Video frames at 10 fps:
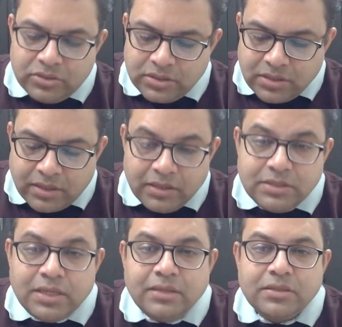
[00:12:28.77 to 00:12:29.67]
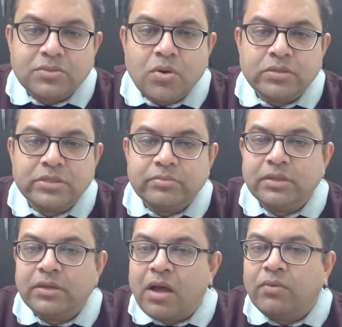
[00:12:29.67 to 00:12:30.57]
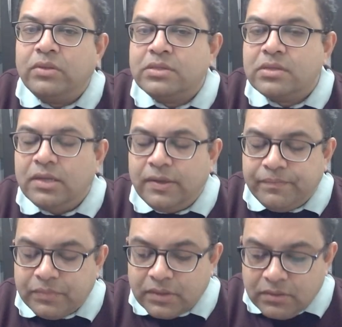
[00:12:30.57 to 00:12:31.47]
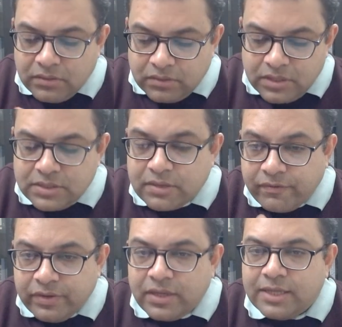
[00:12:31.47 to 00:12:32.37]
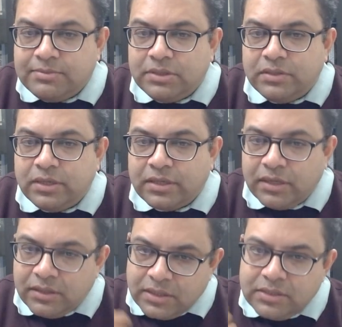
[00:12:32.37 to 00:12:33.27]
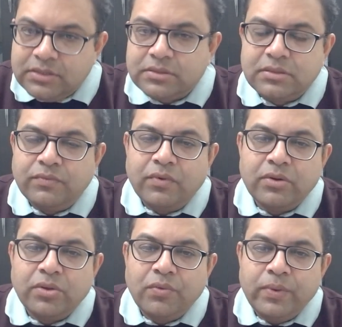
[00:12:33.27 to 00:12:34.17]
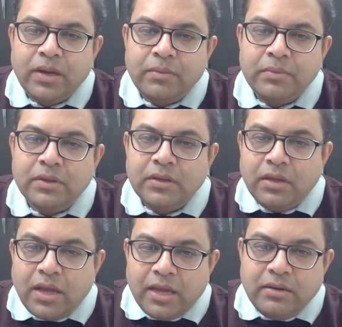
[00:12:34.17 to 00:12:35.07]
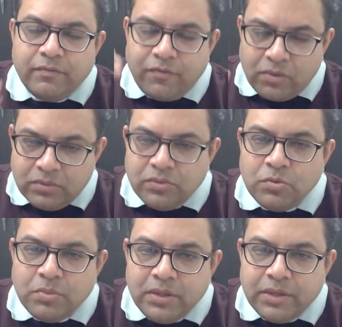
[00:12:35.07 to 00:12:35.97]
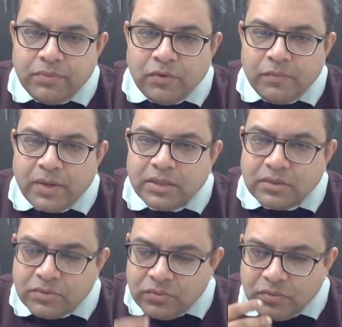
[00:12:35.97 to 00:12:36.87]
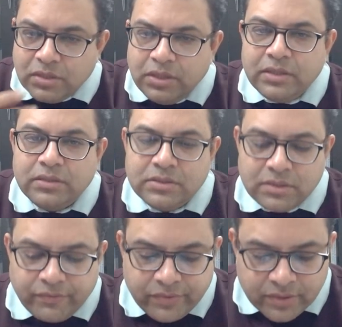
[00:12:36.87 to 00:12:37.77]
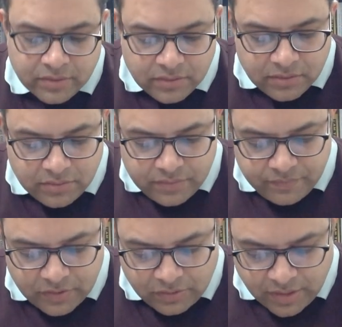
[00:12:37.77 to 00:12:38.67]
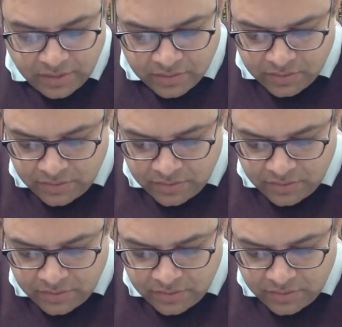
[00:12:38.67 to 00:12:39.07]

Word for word: Just understand this concept that how this this suffering has been created and then just work your way up and follow the noble eightfold path to clear this suffering right